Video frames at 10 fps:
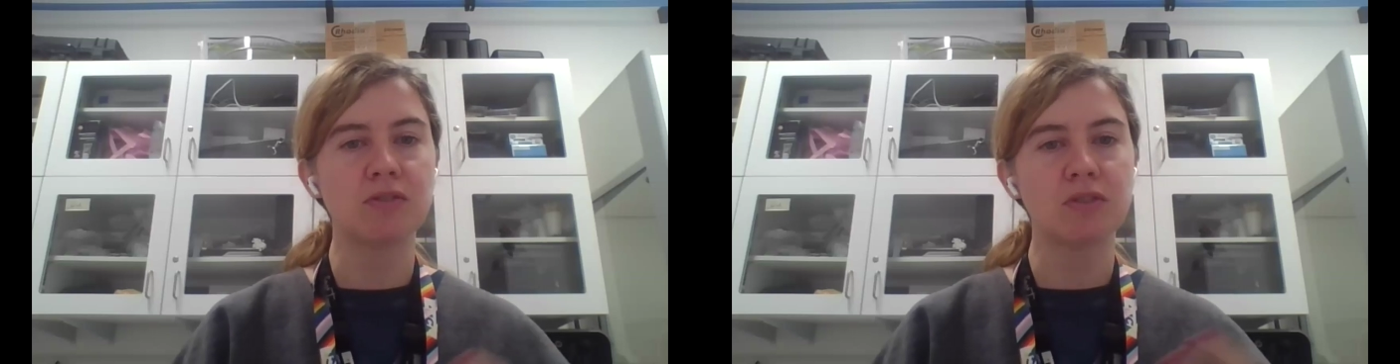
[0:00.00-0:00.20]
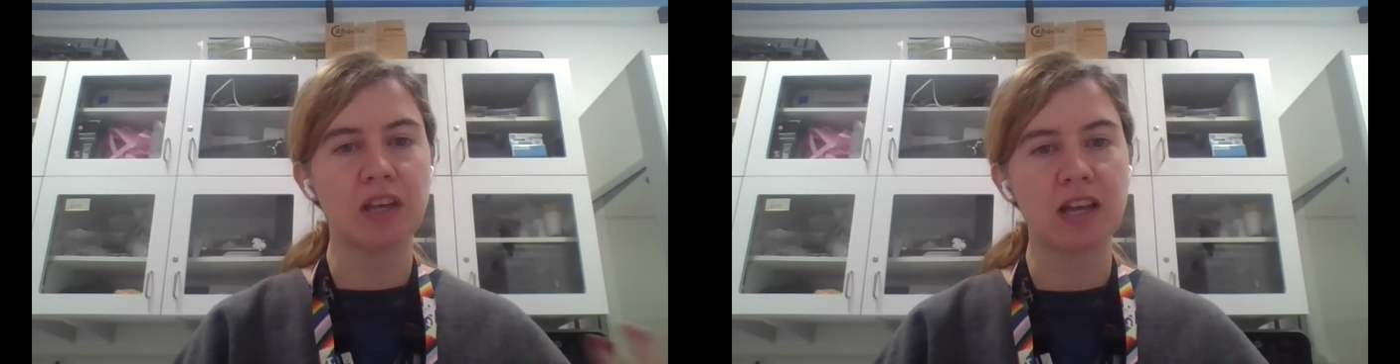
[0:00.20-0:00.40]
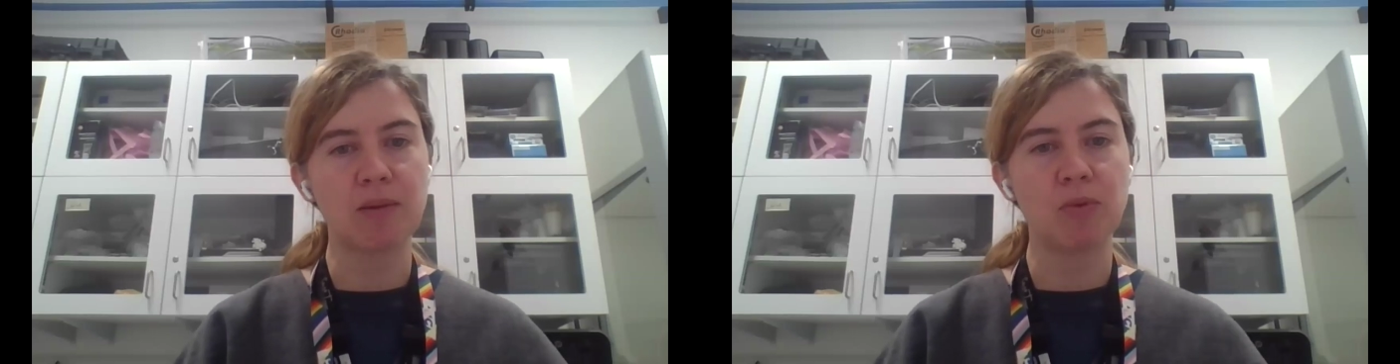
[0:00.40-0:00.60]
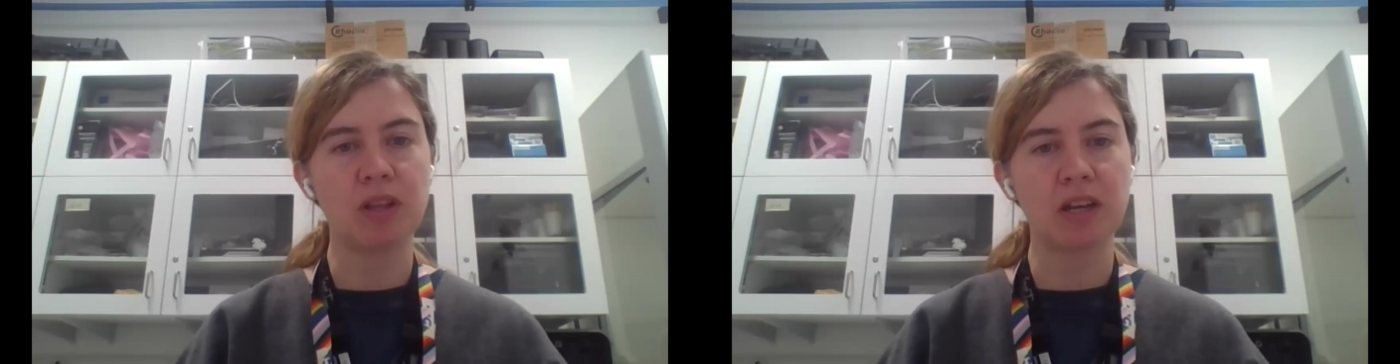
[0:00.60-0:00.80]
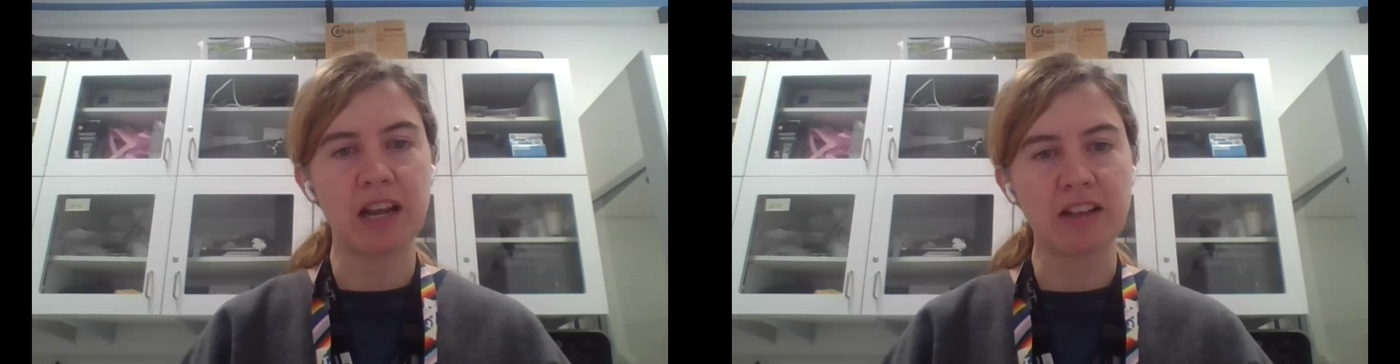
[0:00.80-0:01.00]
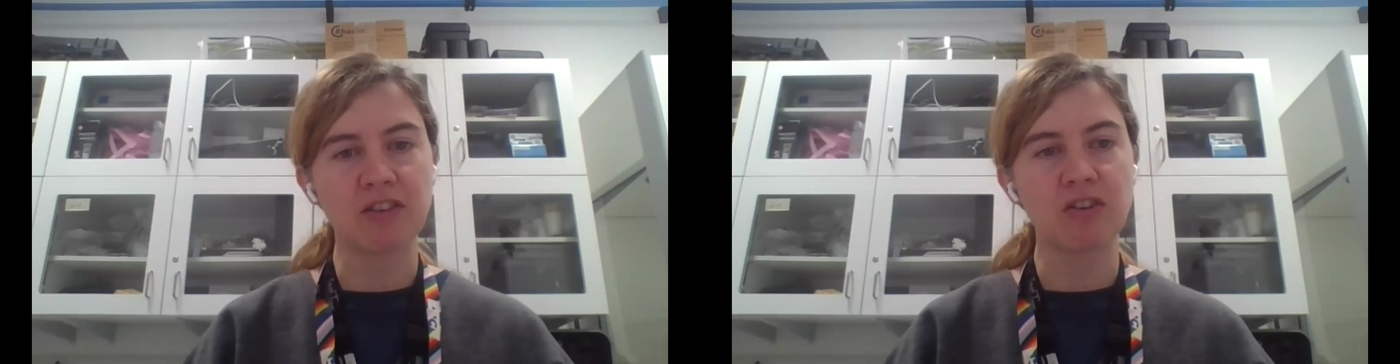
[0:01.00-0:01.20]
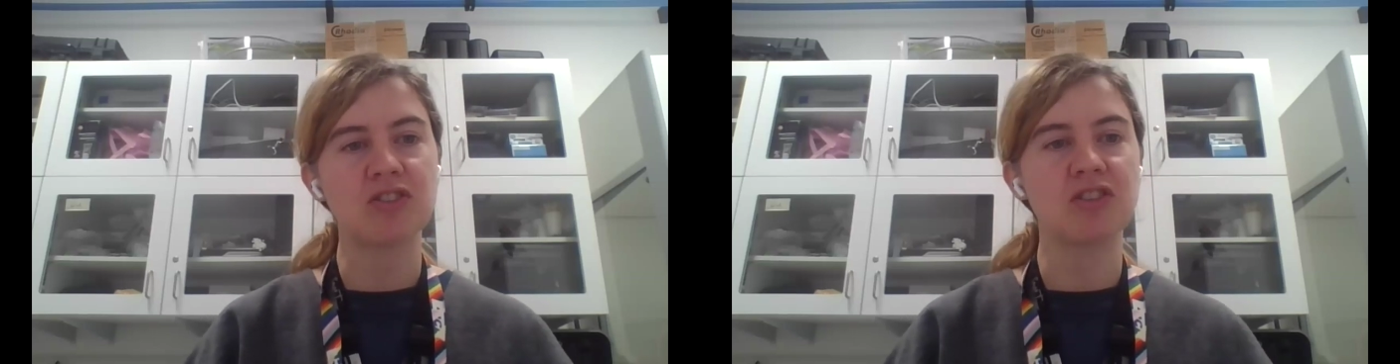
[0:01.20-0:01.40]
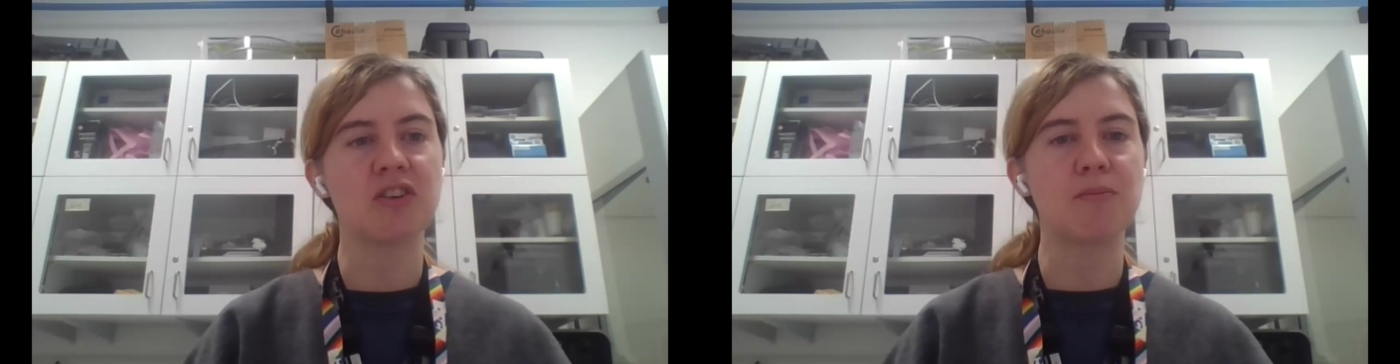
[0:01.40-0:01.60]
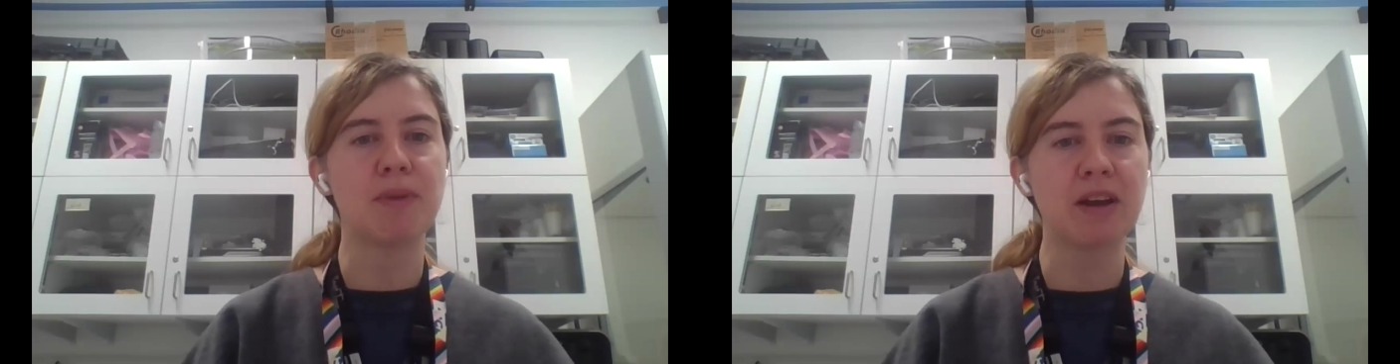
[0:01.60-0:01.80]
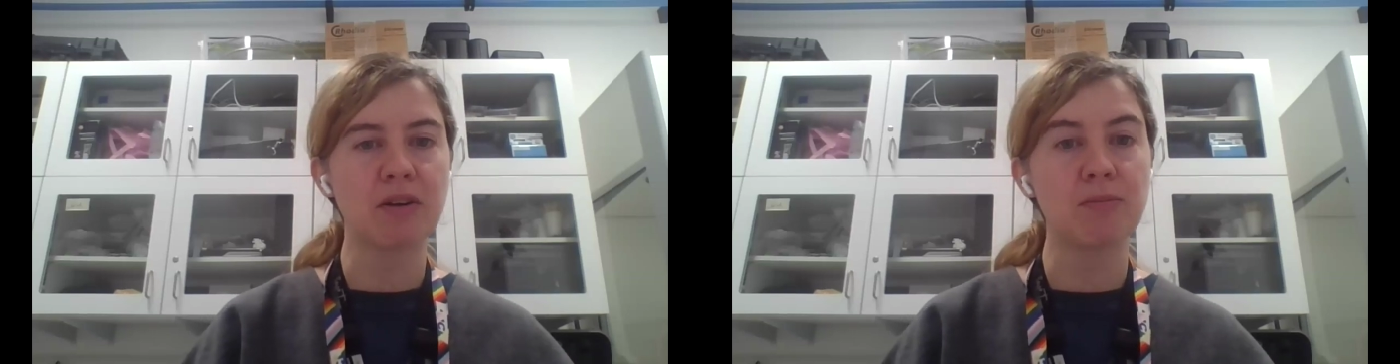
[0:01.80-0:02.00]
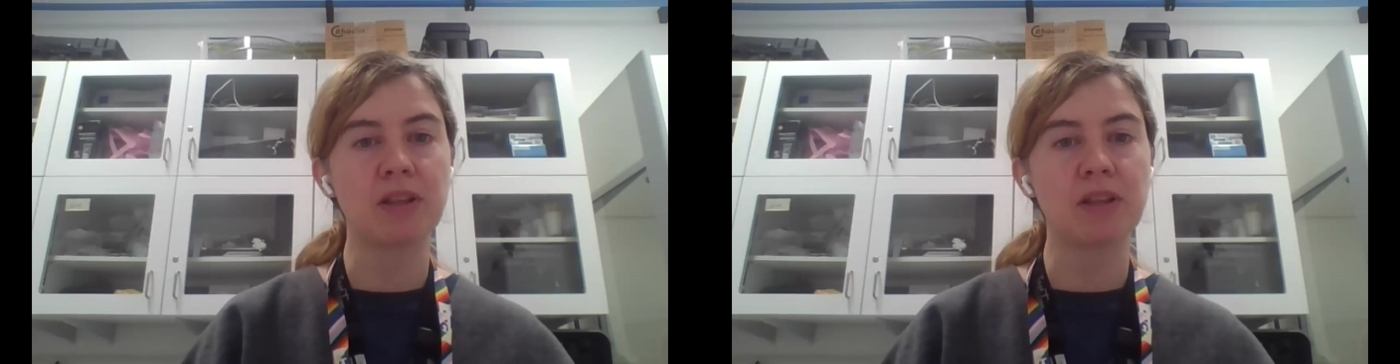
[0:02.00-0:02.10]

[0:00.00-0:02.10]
So they come with an electrical engineering background,